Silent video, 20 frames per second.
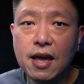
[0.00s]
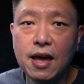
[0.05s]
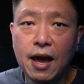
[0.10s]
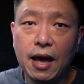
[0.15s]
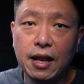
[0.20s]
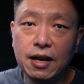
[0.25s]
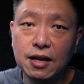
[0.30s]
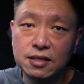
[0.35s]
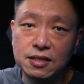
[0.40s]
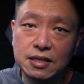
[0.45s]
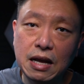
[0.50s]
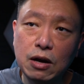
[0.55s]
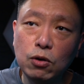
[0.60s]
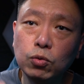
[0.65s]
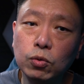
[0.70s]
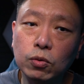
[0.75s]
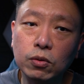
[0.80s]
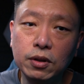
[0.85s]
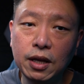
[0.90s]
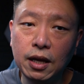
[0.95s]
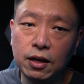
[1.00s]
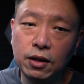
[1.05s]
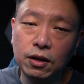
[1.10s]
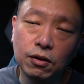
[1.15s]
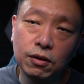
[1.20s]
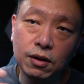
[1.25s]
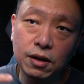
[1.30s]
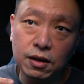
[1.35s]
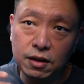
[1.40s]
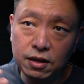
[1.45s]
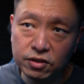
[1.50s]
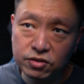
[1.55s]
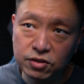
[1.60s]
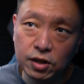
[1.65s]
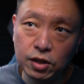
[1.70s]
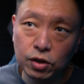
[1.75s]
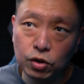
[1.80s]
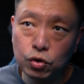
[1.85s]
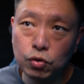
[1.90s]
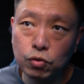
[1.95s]
And the sound that you're
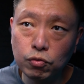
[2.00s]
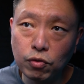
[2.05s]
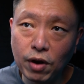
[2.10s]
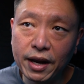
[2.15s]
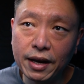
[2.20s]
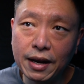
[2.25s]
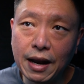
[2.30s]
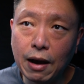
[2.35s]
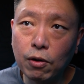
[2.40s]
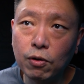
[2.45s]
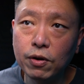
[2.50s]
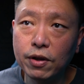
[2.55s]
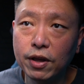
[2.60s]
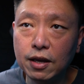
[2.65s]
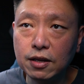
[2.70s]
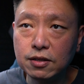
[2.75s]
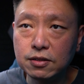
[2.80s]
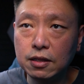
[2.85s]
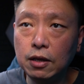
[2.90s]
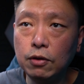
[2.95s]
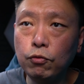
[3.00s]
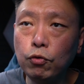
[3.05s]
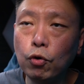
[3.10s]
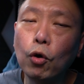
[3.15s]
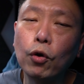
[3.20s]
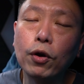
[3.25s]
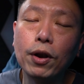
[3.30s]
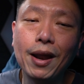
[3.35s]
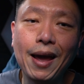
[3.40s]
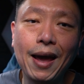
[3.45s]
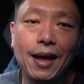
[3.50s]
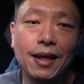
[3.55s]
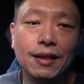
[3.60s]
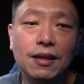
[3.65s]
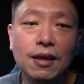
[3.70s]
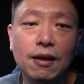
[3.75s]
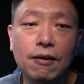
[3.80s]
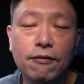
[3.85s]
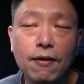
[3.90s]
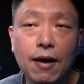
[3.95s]
listening to right now is the Rode
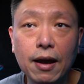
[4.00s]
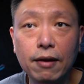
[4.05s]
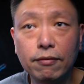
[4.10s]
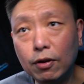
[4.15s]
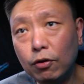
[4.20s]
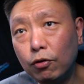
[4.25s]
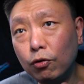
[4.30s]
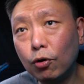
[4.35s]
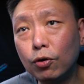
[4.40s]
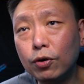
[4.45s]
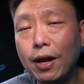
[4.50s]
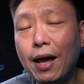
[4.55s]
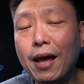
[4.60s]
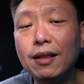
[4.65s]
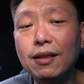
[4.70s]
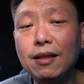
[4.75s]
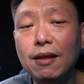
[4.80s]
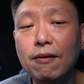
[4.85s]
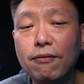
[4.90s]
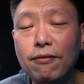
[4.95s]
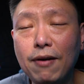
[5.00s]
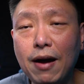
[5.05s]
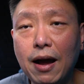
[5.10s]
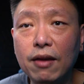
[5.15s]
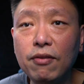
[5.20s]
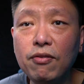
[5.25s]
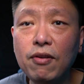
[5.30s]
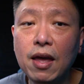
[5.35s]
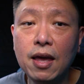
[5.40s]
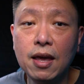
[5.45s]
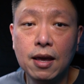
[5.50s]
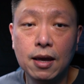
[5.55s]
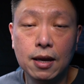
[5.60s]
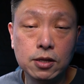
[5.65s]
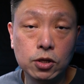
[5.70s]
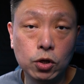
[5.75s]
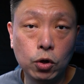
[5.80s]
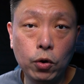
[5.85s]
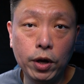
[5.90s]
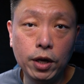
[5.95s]
NT5. The Rode NT5
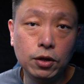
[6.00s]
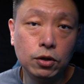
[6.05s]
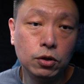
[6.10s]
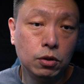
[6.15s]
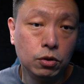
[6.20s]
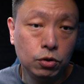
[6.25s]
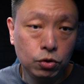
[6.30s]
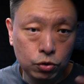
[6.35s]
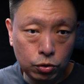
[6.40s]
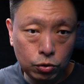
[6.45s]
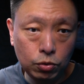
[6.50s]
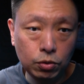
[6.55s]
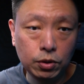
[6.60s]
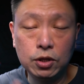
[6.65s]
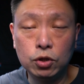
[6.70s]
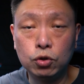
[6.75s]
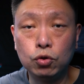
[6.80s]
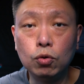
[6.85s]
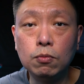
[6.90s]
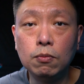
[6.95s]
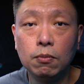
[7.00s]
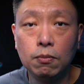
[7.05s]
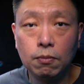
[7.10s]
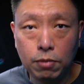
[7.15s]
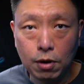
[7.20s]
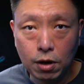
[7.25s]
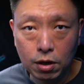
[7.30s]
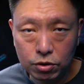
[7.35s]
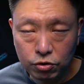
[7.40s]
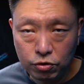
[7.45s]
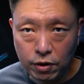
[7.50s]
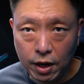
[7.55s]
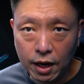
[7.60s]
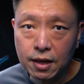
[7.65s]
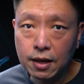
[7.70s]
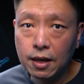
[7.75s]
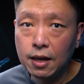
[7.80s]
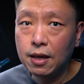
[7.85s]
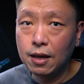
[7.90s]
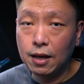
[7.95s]
is going through the Zoom
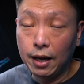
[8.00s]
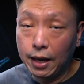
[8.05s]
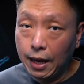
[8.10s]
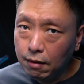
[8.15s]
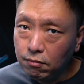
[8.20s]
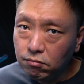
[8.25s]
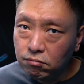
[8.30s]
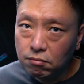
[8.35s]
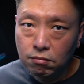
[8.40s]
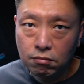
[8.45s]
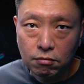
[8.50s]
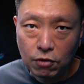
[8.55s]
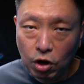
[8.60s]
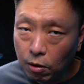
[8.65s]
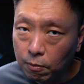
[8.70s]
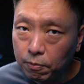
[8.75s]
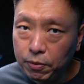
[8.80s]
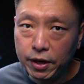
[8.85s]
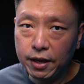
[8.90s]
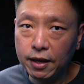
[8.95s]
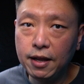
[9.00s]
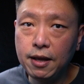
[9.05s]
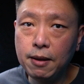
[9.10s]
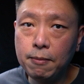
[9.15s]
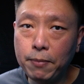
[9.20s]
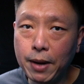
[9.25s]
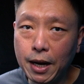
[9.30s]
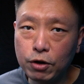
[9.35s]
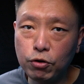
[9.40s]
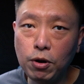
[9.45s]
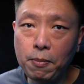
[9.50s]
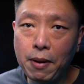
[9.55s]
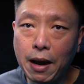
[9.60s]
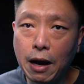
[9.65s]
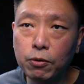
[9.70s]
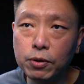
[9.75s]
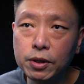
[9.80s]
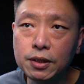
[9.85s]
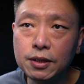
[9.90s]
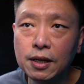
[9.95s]
PodTrack, again, completely battery
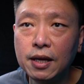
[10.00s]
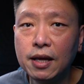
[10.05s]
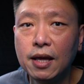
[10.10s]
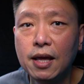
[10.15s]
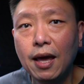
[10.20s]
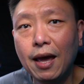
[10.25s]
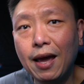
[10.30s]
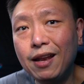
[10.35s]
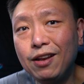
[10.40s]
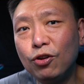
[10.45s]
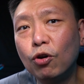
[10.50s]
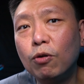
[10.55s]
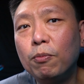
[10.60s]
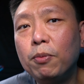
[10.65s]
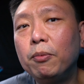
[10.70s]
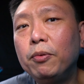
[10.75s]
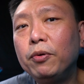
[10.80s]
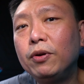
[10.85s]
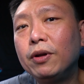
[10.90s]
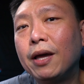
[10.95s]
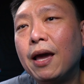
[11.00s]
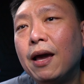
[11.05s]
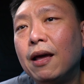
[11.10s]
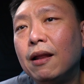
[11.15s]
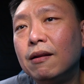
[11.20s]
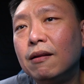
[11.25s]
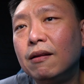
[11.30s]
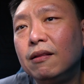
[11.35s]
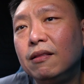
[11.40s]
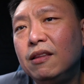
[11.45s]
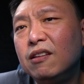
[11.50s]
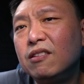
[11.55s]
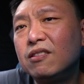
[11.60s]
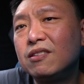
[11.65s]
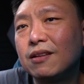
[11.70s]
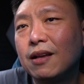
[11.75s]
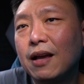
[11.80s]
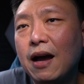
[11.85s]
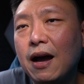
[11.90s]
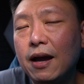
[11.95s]
powered, and you'll be able to get this
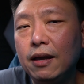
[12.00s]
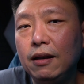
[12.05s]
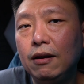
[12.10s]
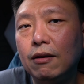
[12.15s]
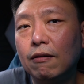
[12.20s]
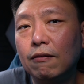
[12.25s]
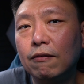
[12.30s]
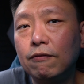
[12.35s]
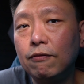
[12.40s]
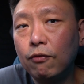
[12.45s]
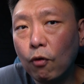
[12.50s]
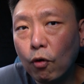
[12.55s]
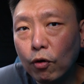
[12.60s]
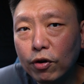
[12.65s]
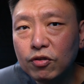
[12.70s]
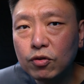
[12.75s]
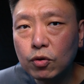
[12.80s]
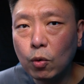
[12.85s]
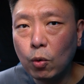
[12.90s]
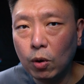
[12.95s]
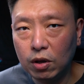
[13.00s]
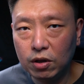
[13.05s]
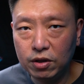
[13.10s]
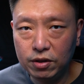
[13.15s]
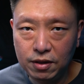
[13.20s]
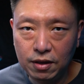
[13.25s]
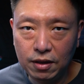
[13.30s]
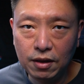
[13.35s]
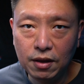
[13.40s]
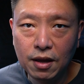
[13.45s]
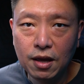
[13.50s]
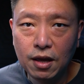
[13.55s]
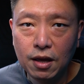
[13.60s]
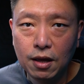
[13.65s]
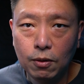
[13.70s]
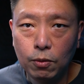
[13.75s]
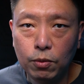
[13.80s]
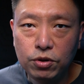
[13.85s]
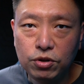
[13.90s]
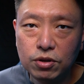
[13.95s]
kind of voice quality,
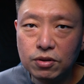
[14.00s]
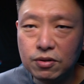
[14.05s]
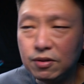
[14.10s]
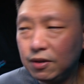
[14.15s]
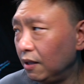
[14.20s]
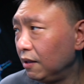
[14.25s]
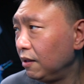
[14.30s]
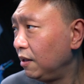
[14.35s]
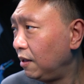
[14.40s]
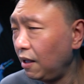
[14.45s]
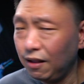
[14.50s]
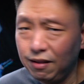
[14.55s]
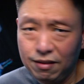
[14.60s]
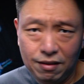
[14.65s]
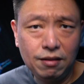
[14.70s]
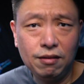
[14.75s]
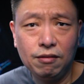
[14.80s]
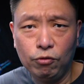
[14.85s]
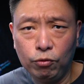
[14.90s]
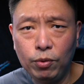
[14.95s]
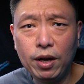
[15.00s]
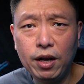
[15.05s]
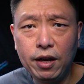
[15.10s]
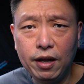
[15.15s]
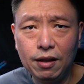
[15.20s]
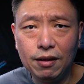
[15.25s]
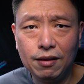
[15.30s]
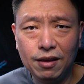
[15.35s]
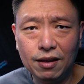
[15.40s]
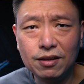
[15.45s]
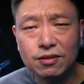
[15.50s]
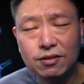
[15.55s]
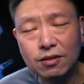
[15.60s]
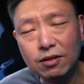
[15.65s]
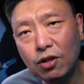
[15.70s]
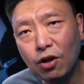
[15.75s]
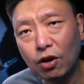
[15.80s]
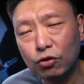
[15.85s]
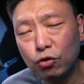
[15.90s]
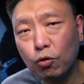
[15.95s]
which is really is
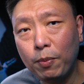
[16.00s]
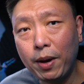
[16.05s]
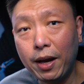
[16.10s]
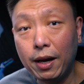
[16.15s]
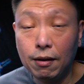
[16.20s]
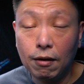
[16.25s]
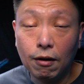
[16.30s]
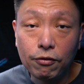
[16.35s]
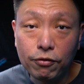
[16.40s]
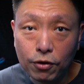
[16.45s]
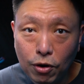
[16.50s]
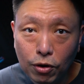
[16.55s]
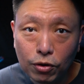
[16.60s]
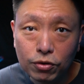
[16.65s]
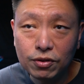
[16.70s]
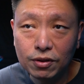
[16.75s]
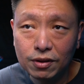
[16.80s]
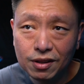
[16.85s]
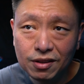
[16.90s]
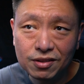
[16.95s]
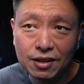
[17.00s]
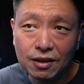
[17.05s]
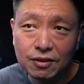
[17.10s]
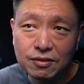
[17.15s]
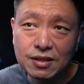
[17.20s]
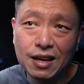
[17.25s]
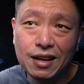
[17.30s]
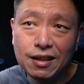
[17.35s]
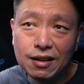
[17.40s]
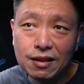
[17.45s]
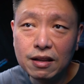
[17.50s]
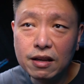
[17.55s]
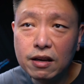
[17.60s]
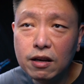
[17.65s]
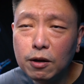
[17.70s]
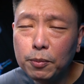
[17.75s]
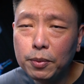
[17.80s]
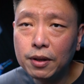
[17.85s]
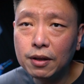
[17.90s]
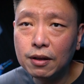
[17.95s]
not too bad. Of course, this sounds a
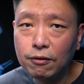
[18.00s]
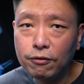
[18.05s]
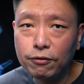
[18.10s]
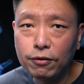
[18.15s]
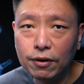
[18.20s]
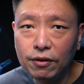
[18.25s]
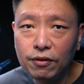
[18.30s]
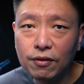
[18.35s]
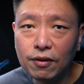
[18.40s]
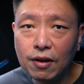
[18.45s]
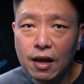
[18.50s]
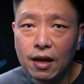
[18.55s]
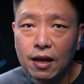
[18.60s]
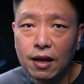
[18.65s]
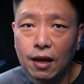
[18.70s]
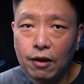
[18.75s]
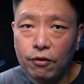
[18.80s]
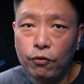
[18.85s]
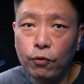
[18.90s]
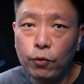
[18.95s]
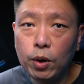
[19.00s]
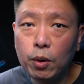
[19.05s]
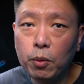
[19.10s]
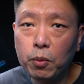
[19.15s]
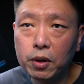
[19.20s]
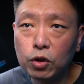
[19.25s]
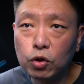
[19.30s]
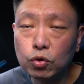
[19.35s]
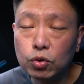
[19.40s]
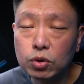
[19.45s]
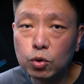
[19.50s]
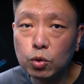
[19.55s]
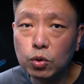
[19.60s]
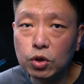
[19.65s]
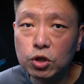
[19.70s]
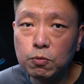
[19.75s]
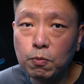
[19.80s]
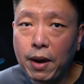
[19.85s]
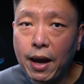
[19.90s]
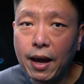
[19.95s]
little bit different if we were to
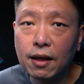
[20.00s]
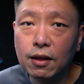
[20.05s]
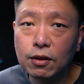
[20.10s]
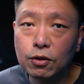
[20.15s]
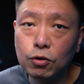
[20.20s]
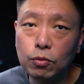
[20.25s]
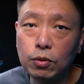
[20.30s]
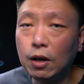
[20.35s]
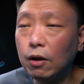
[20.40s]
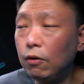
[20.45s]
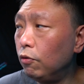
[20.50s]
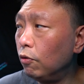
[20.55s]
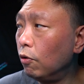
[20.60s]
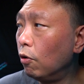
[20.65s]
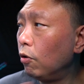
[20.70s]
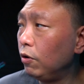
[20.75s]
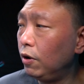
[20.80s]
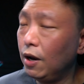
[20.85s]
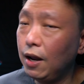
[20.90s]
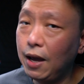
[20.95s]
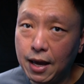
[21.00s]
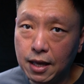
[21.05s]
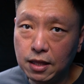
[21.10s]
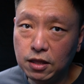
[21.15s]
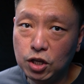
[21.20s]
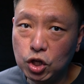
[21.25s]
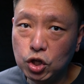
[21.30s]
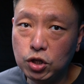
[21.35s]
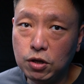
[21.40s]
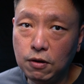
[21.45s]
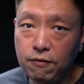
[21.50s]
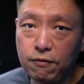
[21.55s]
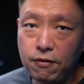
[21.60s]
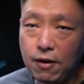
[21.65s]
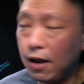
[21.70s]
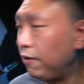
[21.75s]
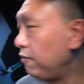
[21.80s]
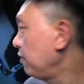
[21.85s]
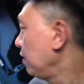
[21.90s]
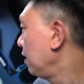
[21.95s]
switch back to the Rode
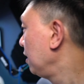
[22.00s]
NTG5.